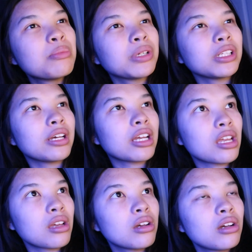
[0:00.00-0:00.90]
but
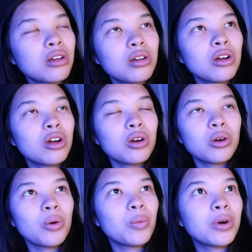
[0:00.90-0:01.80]
like
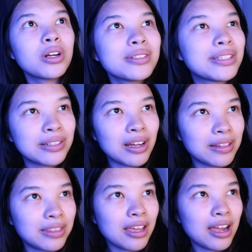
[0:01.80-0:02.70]
words are
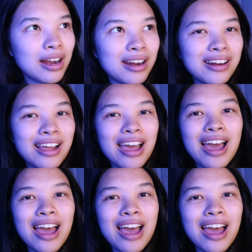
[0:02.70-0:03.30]
not there